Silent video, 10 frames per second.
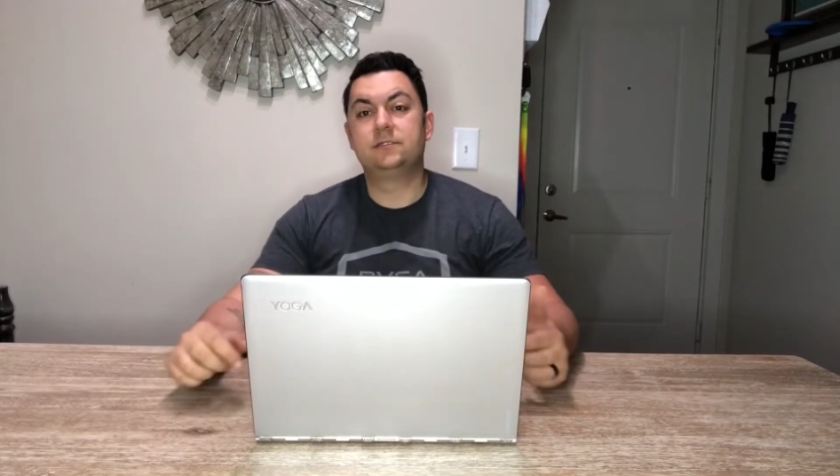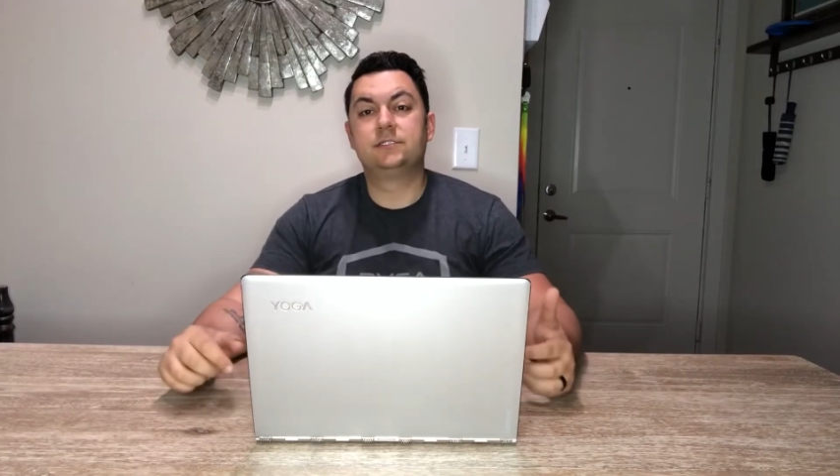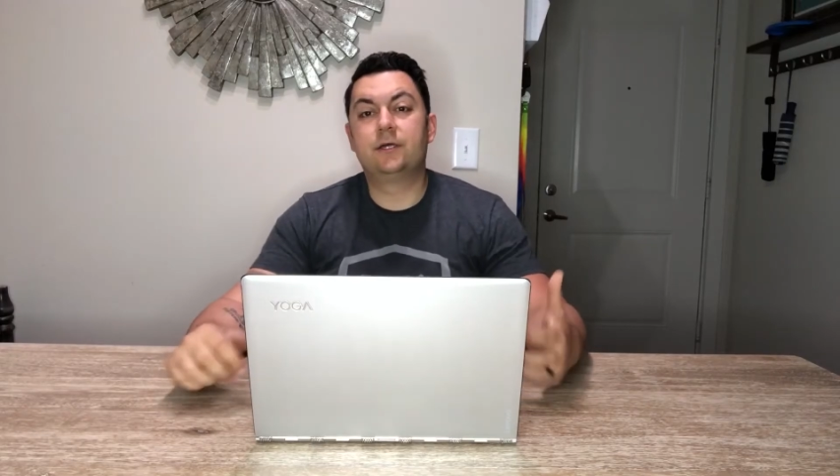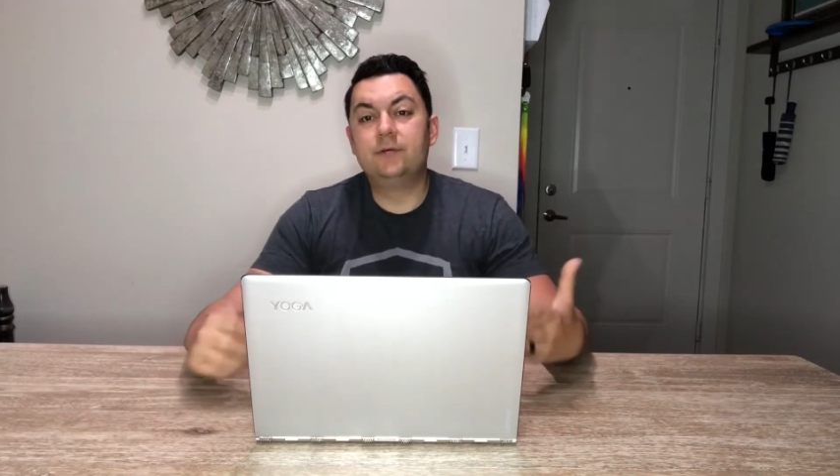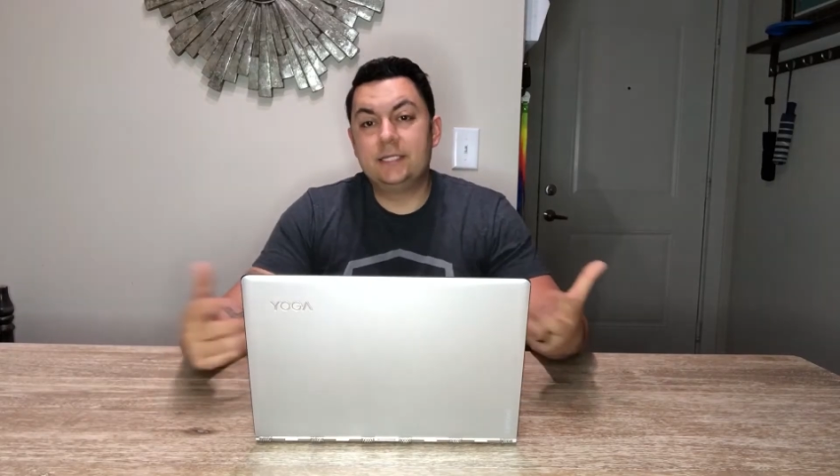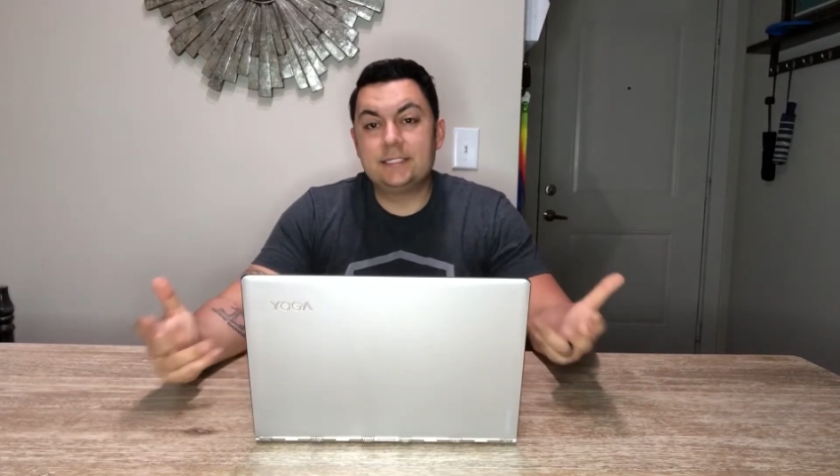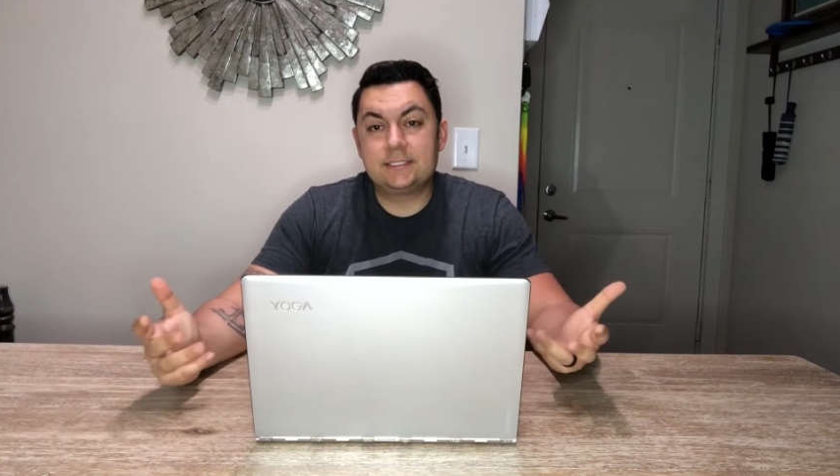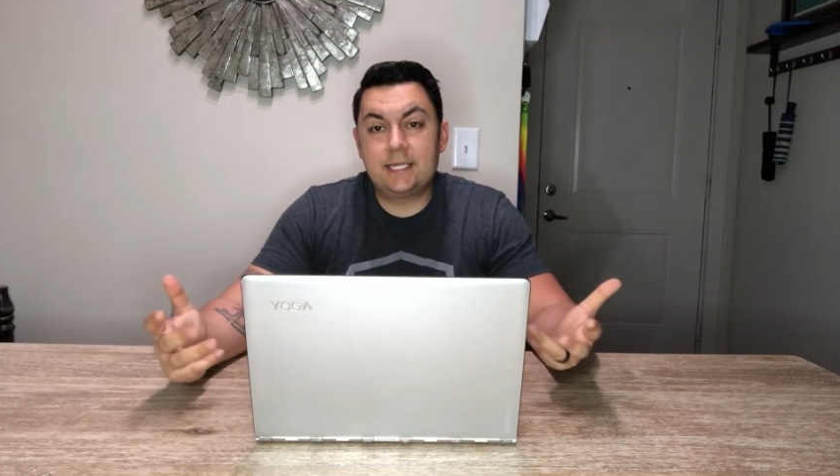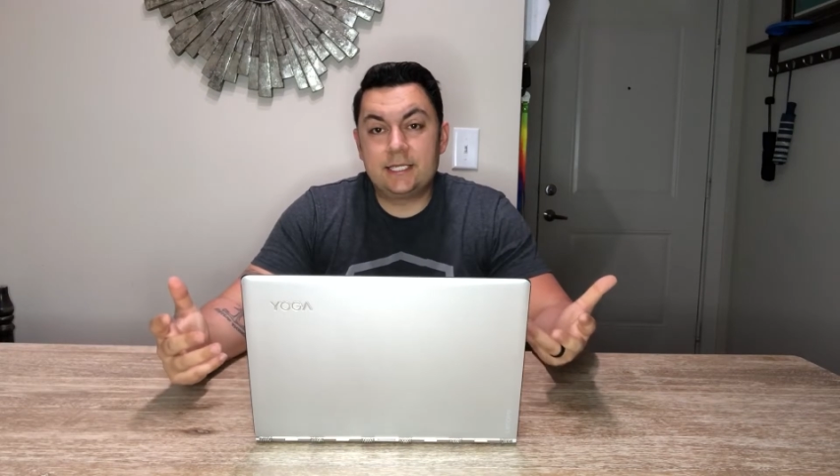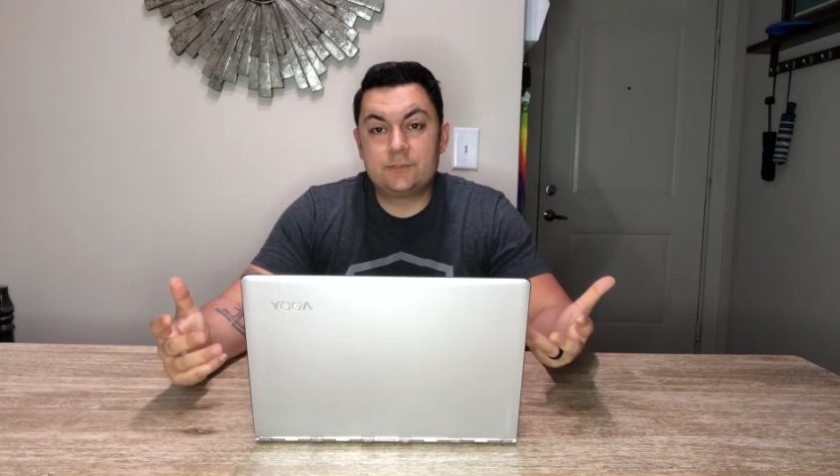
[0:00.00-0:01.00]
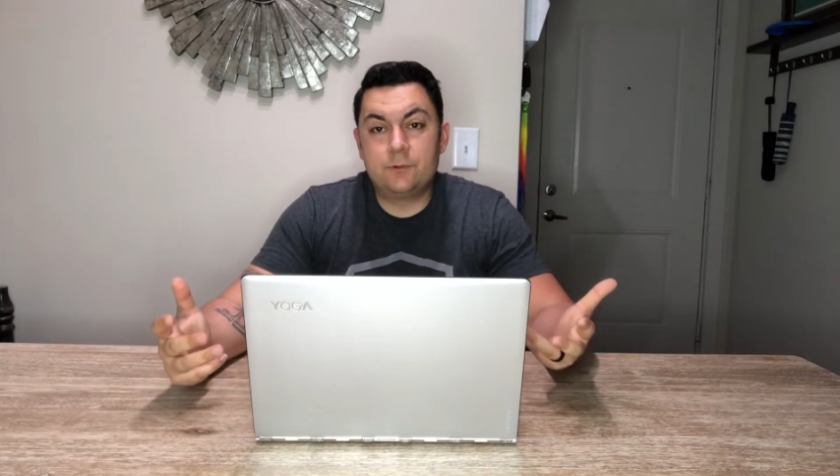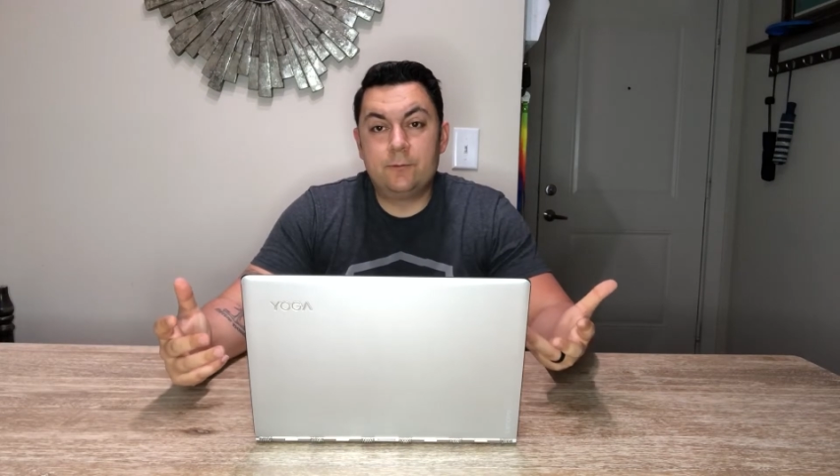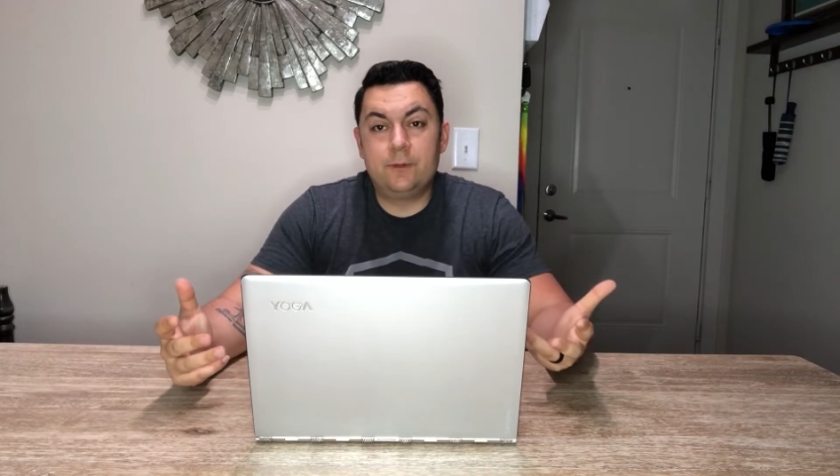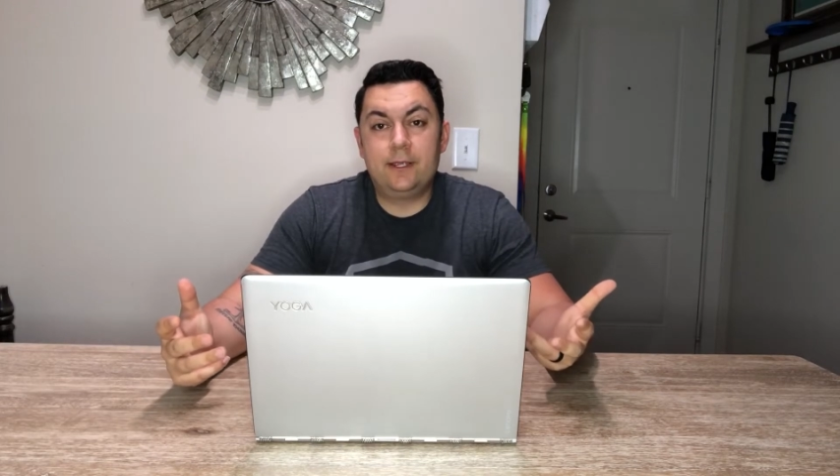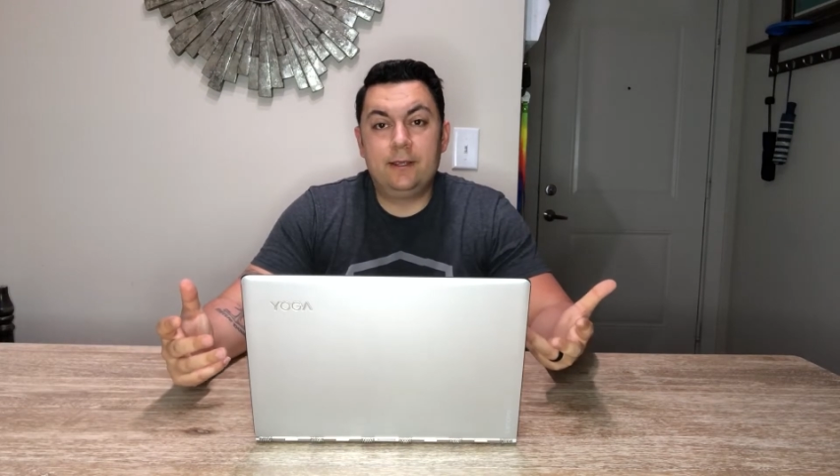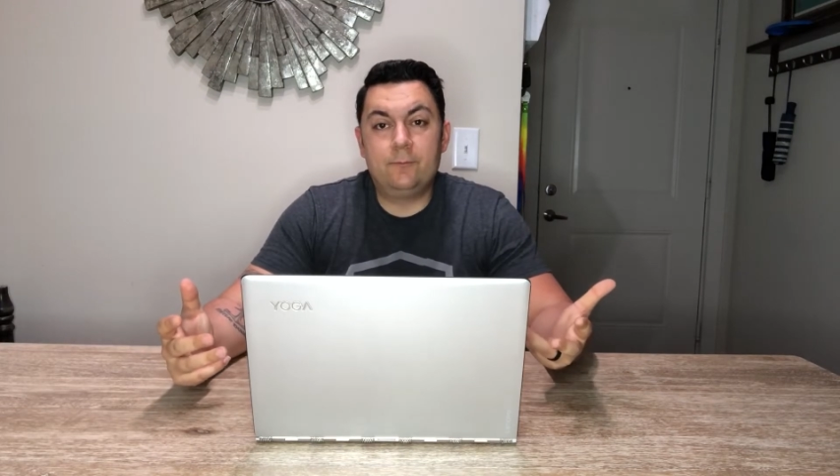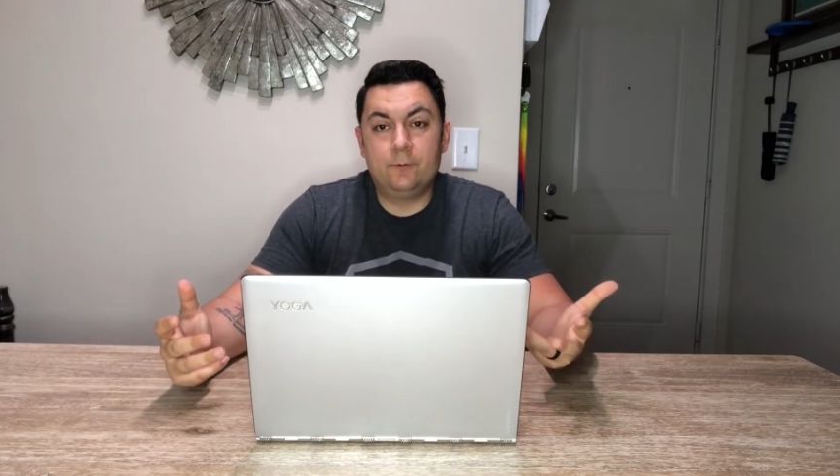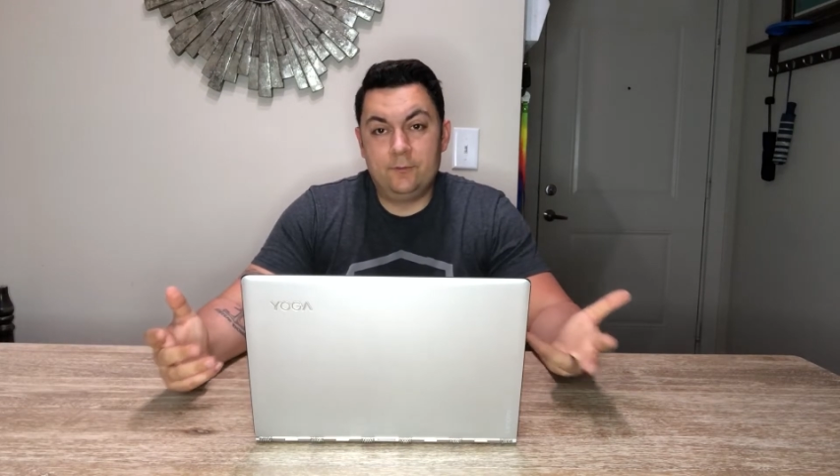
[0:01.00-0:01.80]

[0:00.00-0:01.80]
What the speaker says: So in this case, what we